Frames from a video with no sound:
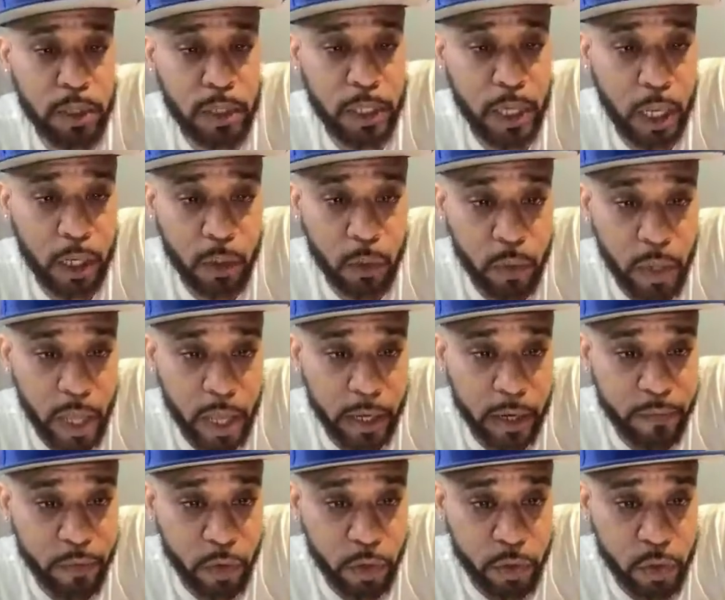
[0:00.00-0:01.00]
not know that. I never
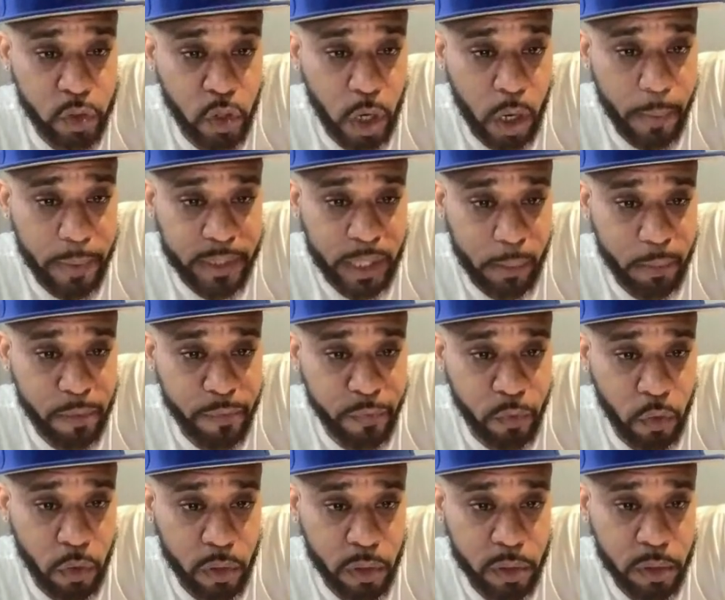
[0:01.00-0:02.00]
heard you talk about that
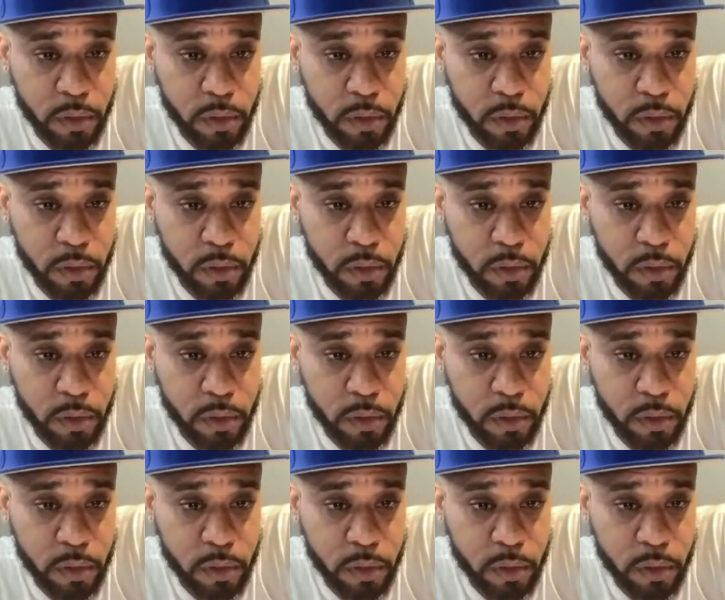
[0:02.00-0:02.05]
before.